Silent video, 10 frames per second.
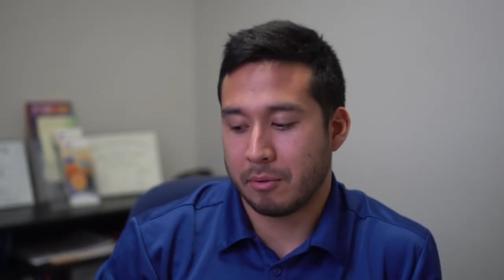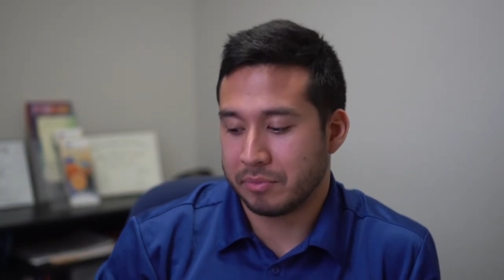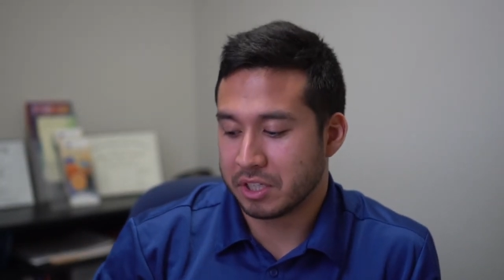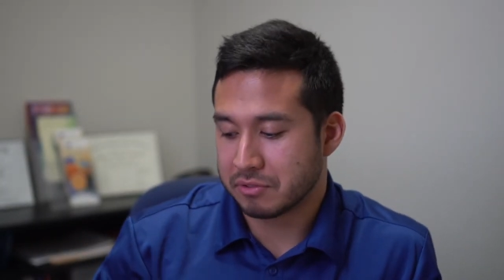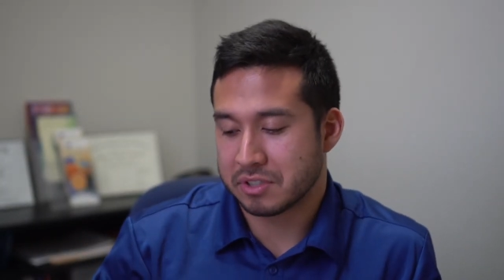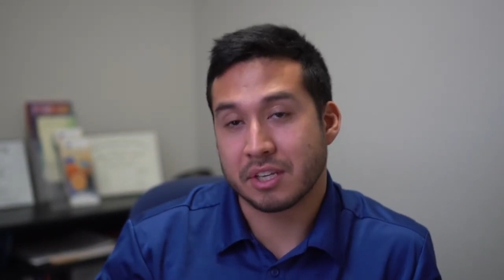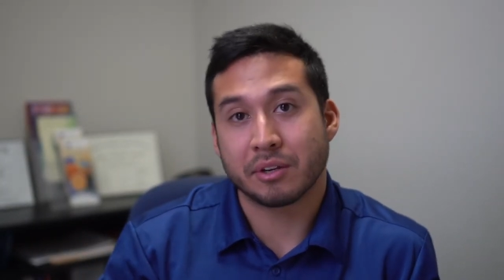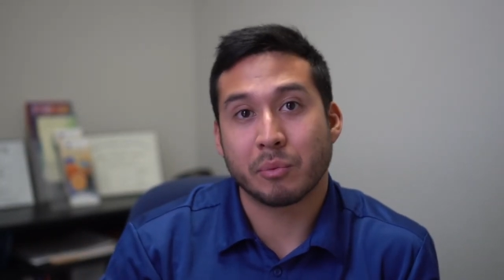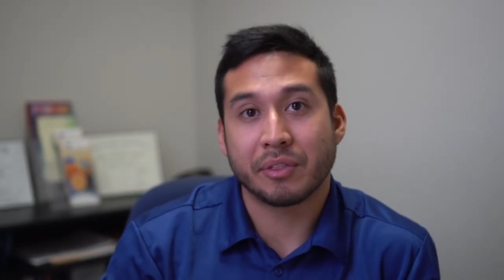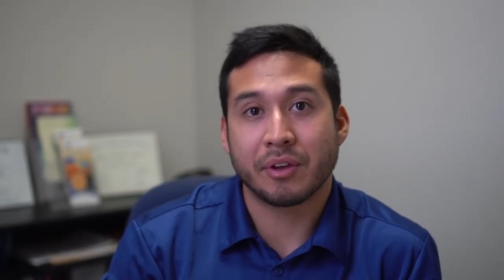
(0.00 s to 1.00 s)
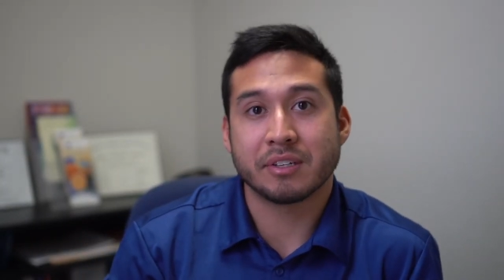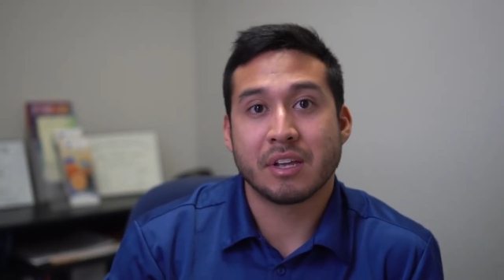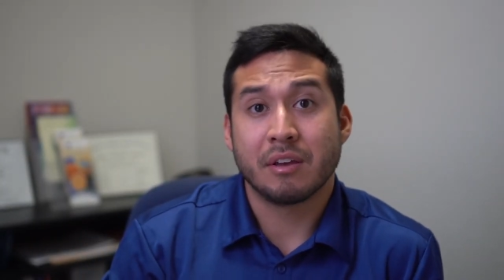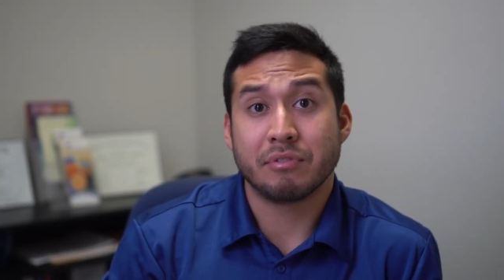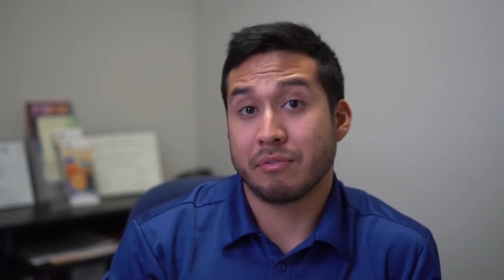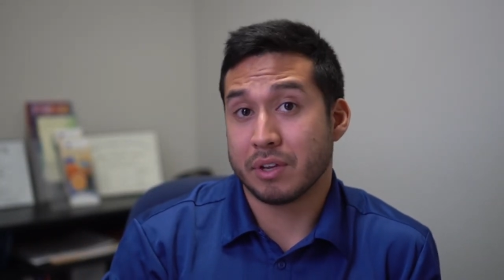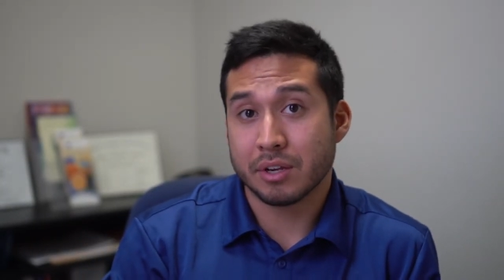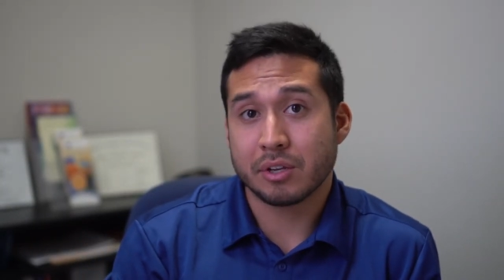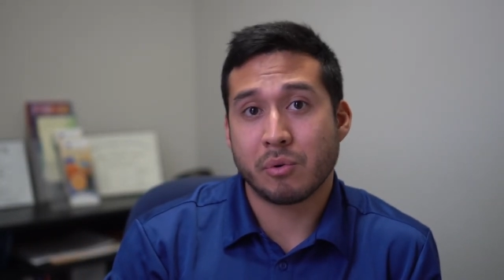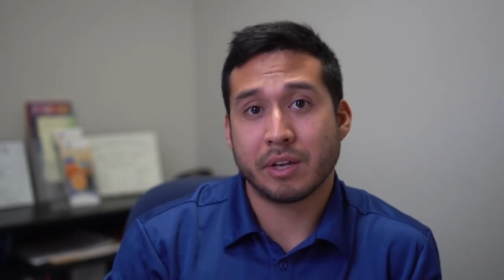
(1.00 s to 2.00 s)
Thanks for sitting with us. If you have
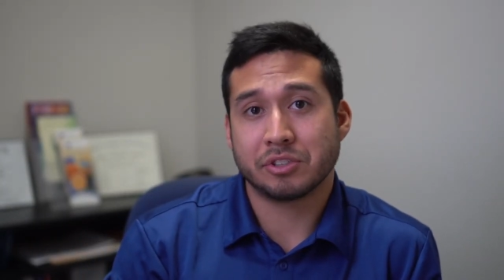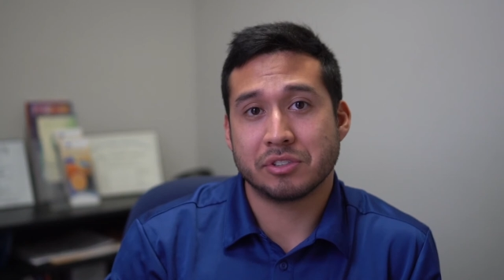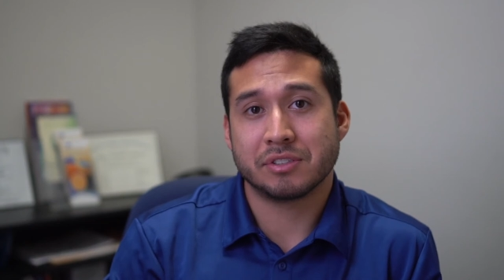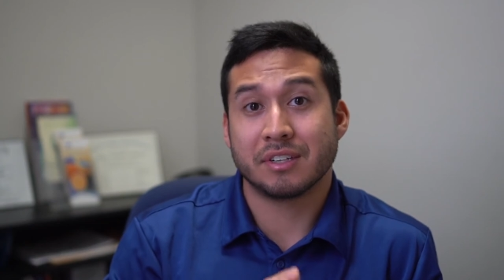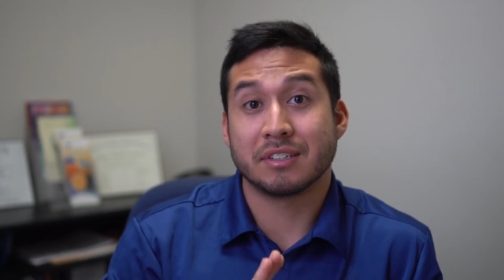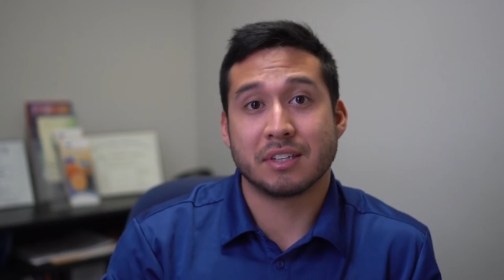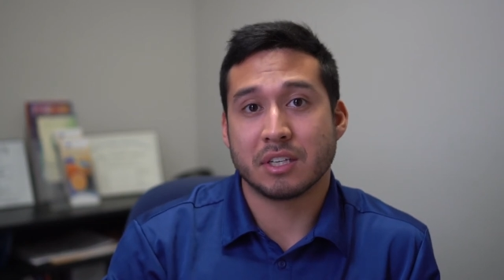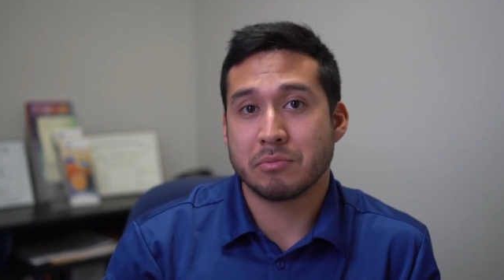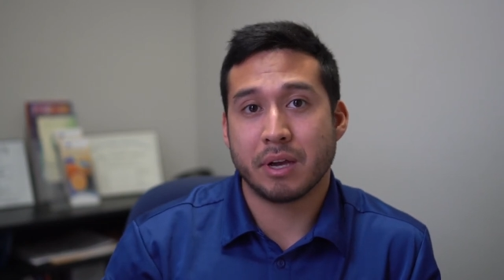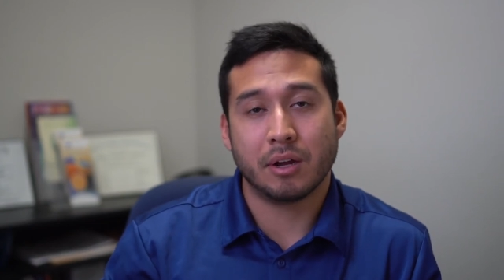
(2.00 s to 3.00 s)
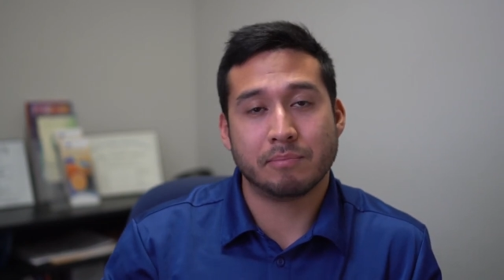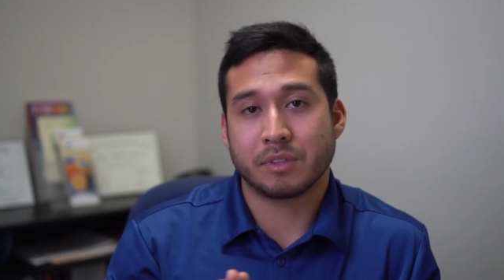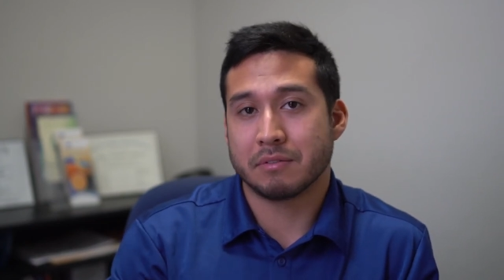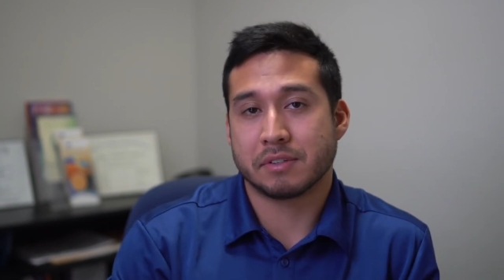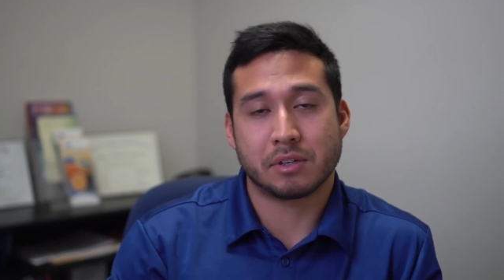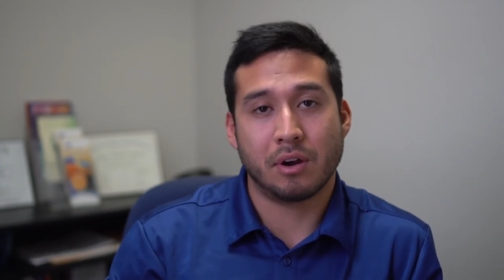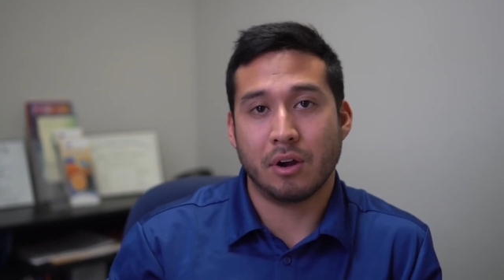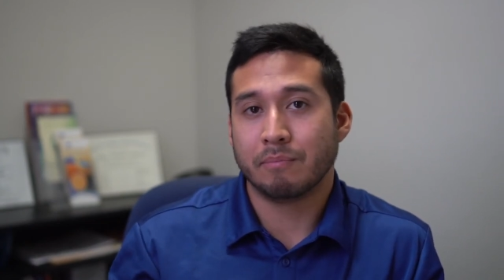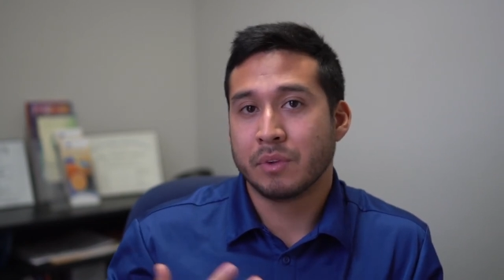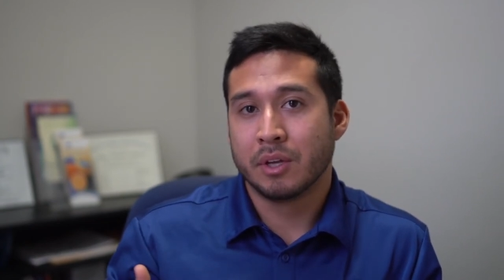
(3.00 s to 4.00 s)
any questions, send us an email, give us a
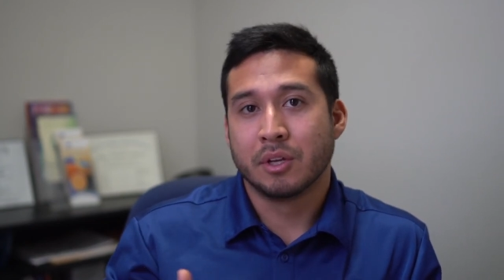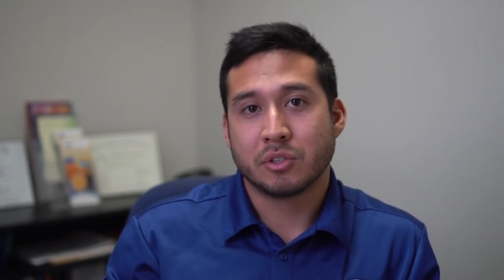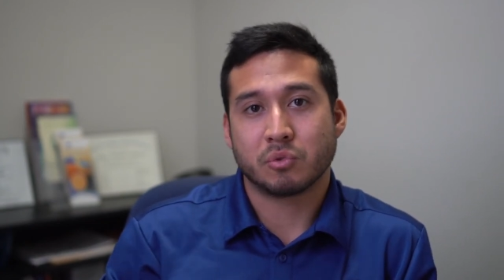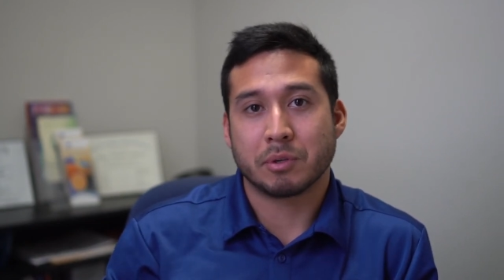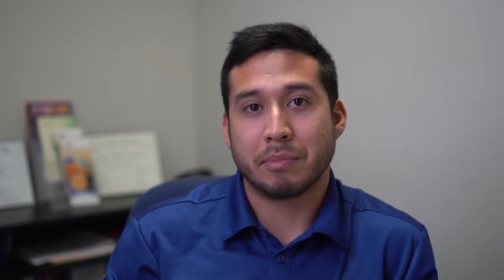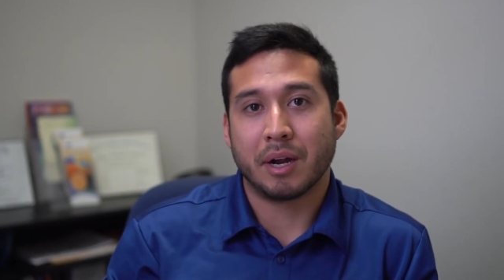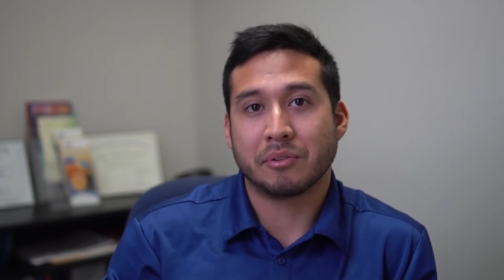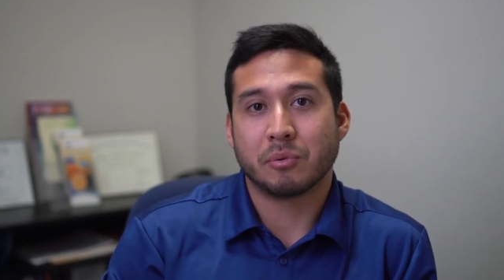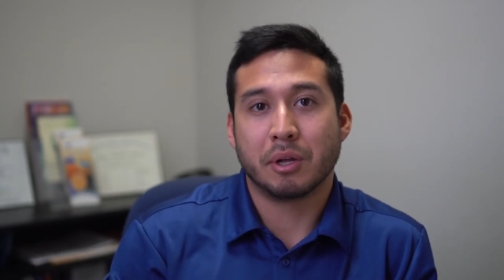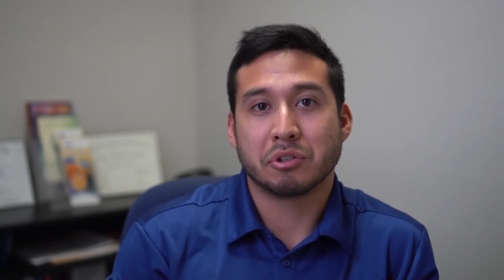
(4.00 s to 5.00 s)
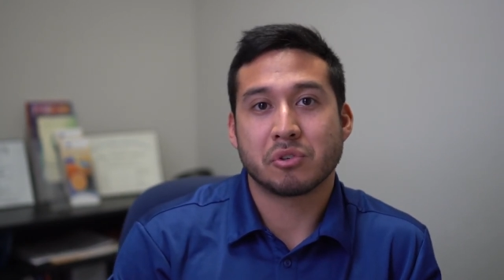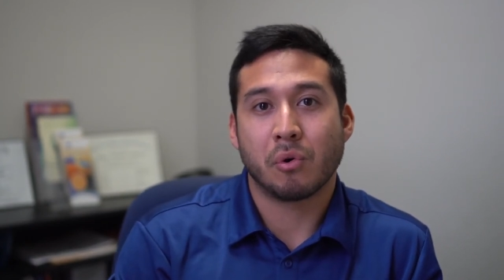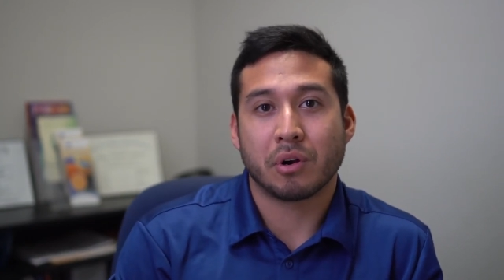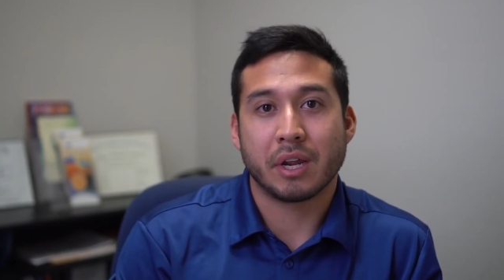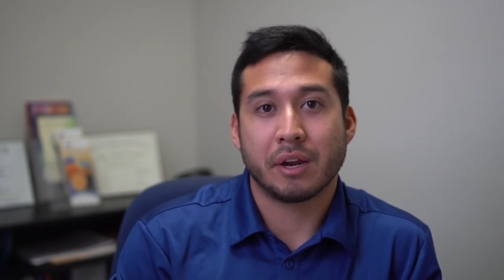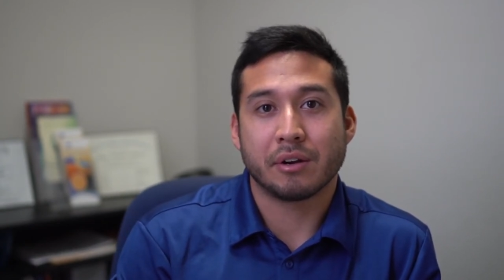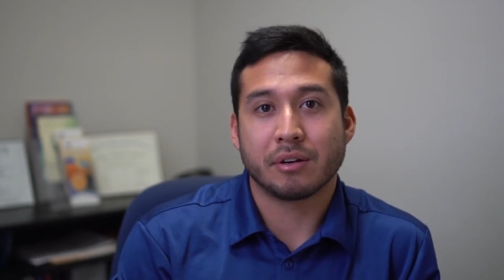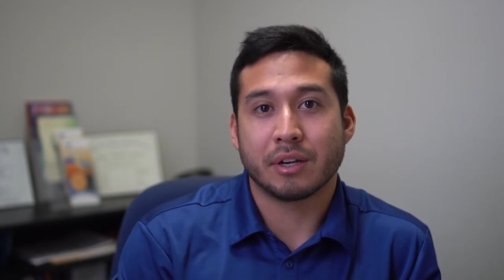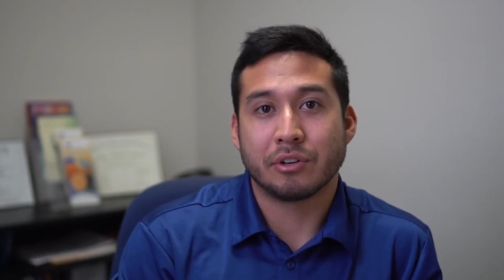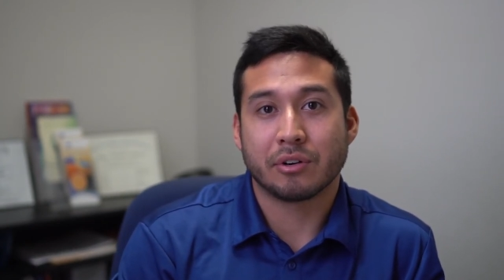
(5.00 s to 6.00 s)
call. Swing by with the wellness coordinator
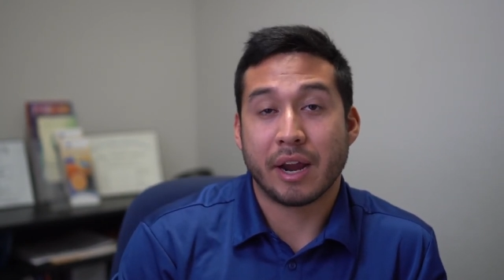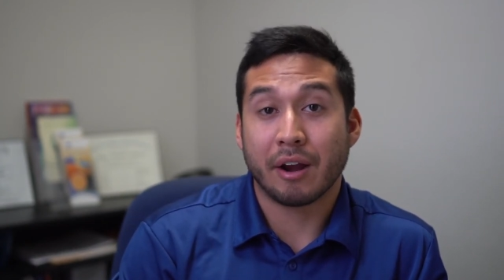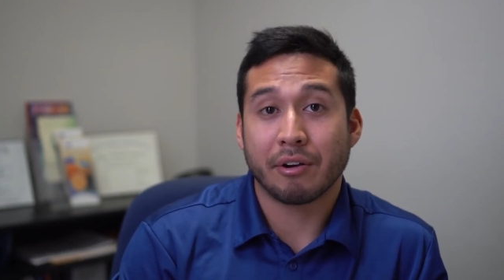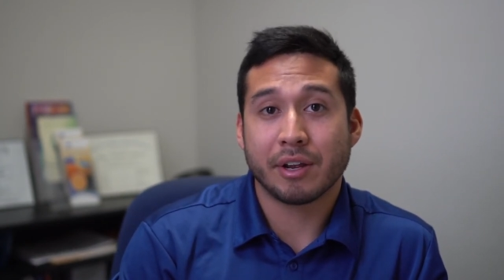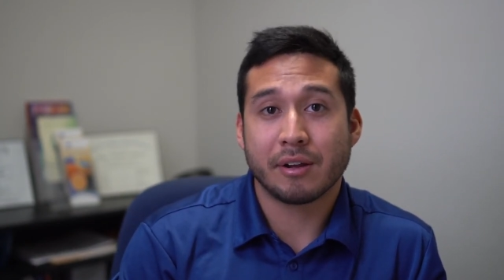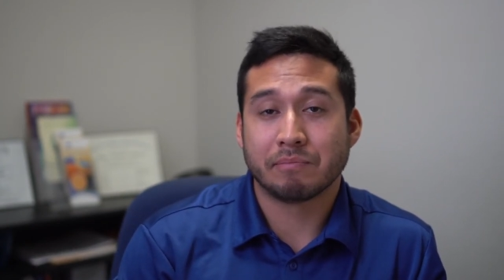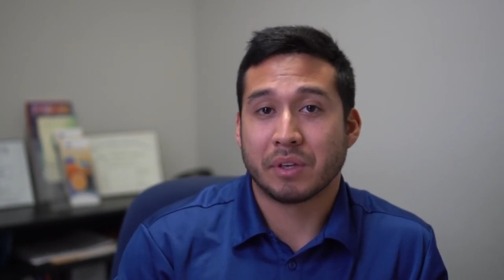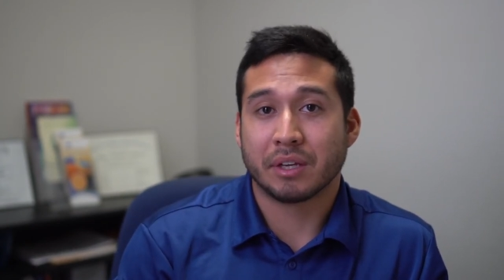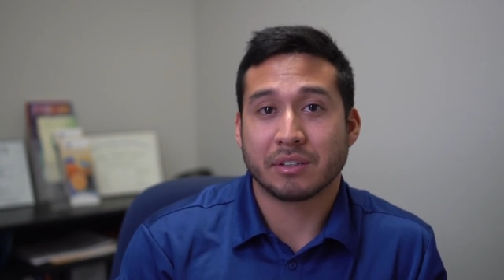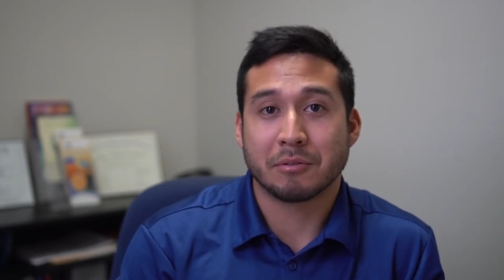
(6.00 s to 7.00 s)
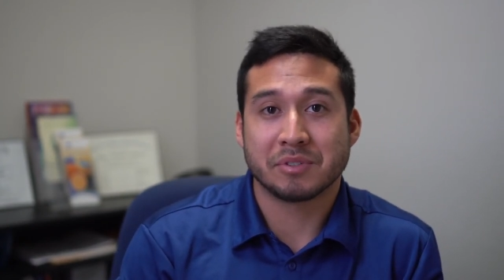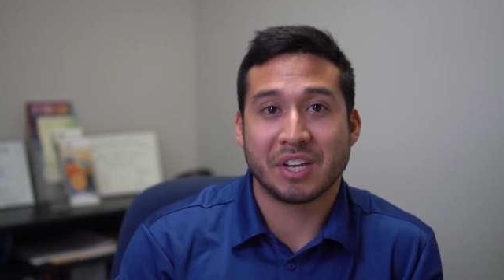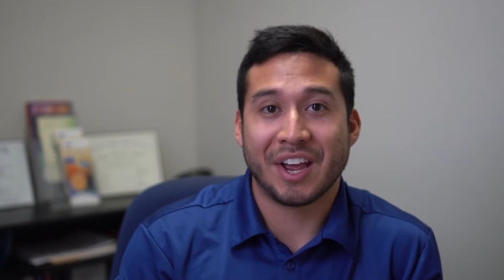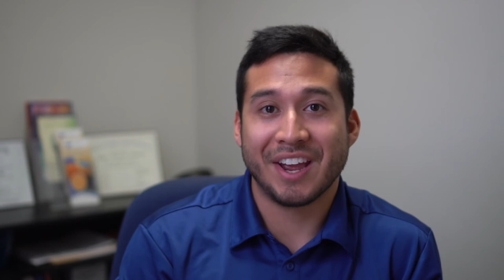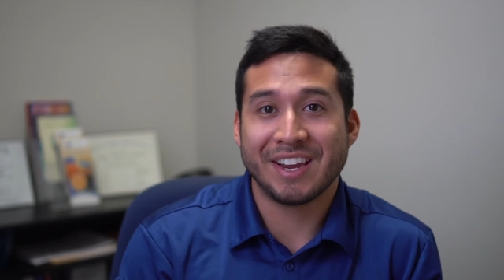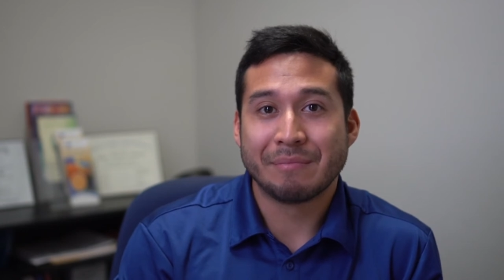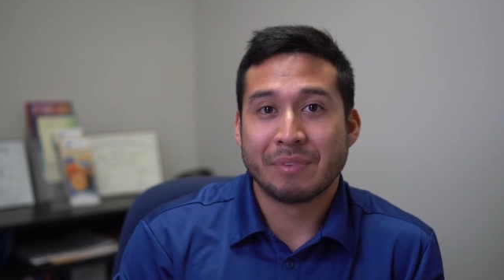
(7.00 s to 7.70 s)
in your area and come say hey.